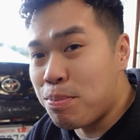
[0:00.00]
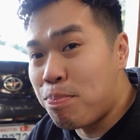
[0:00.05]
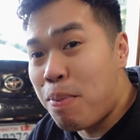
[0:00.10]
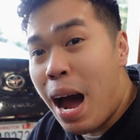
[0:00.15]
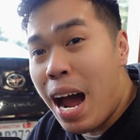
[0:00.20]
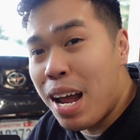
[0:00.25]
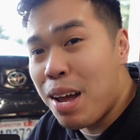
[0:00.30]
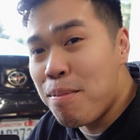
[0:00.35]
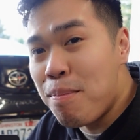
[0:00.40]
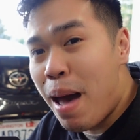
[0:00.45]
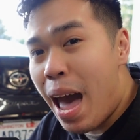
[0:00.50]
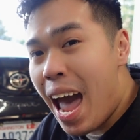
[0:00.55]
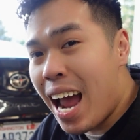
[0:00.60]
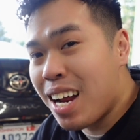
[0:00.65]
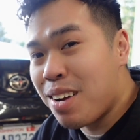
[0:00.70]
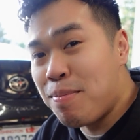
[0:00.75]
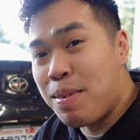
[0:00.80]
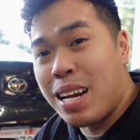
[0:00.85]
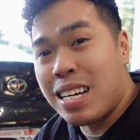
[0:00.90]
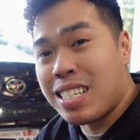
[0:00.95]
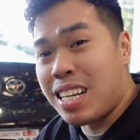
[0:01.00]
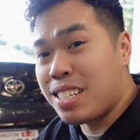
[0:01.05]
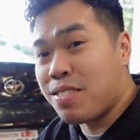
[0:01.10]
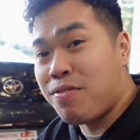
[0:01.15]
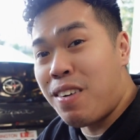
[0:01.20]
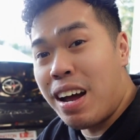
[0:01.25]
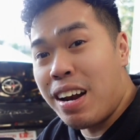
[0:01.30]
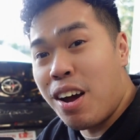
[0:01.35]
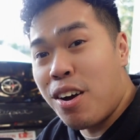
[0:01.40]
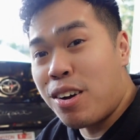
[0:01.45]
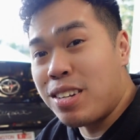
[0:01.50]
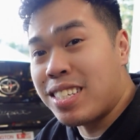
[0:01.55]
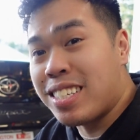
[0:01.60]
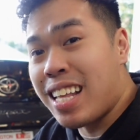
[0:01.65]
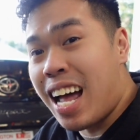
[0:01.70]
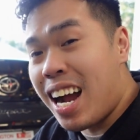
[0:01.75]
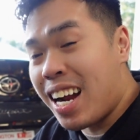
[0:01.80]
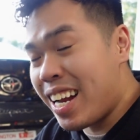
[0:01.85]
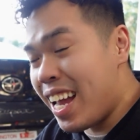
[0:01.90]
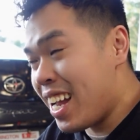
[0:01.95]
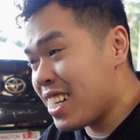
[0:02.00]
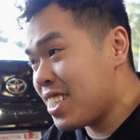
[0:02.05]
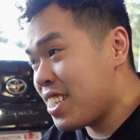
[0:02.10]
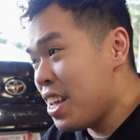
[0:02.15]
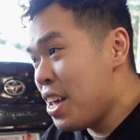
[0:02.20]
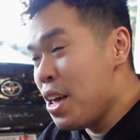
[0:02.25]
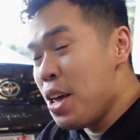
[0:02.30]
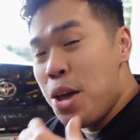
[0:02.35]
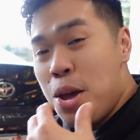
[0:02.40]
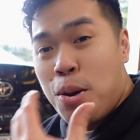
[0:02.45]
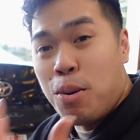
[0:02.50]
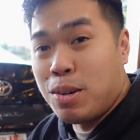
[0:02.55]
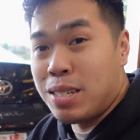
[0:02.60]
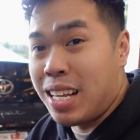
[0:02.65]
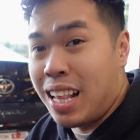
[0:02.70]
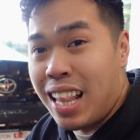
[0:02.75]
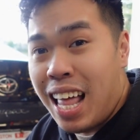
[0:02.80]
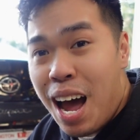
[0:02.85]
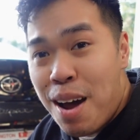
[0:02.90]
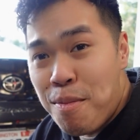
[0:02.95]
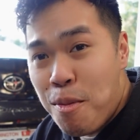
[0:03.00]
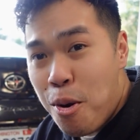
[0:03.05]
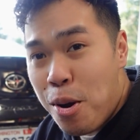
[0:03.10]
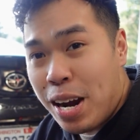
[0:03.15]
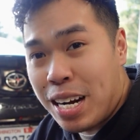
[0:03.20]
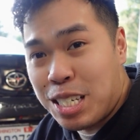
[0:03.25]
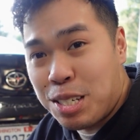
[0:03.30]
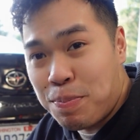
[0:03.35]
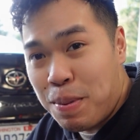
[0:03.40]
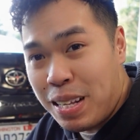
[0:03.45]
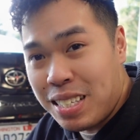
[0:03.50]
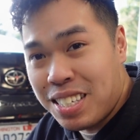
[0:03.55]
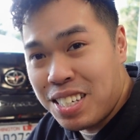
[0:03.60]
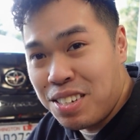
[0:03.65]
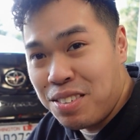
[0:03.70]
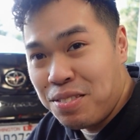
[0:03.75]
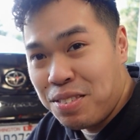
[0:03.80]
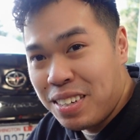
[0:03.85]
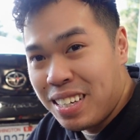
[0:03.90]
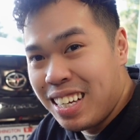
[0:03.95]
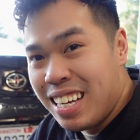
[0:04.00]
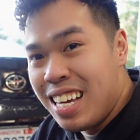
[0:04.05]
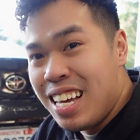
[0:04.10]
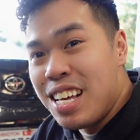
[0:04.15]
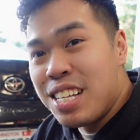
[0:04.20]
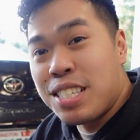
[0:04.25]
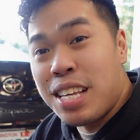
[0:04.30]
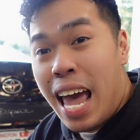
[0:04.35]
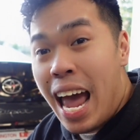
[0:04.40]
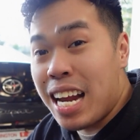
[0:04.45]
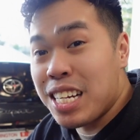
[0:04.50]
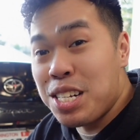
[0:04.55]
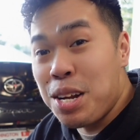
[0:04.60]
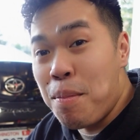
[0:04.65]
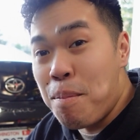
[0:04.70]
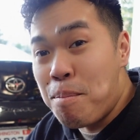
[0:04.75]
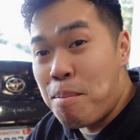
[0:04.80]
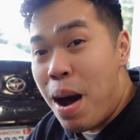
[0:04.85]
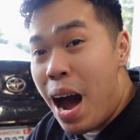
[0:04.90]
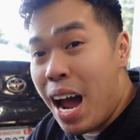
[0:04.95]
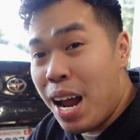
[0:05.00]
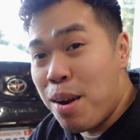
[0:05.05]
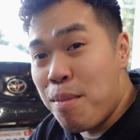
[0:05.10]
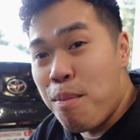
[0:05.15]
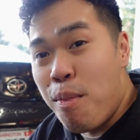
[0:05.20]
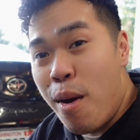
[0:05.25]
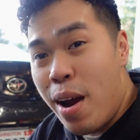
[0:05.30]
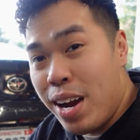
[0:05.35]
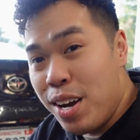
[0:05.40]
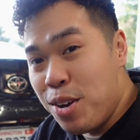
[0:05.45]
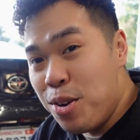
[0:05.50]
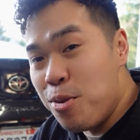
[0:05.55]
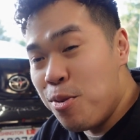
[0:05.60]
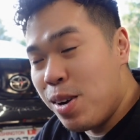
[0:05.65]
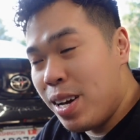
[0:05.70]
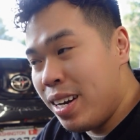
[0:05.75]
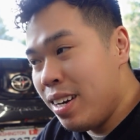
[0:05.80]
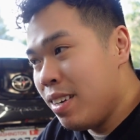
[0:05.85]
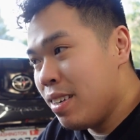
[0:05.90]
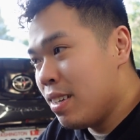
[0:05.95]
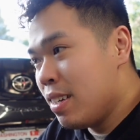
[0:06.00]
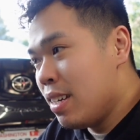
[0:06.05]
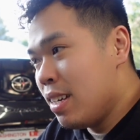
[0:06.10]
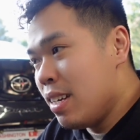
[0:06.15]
buy it back, because I found out on StockX it was a lot more expensive to actually buy a brand new one.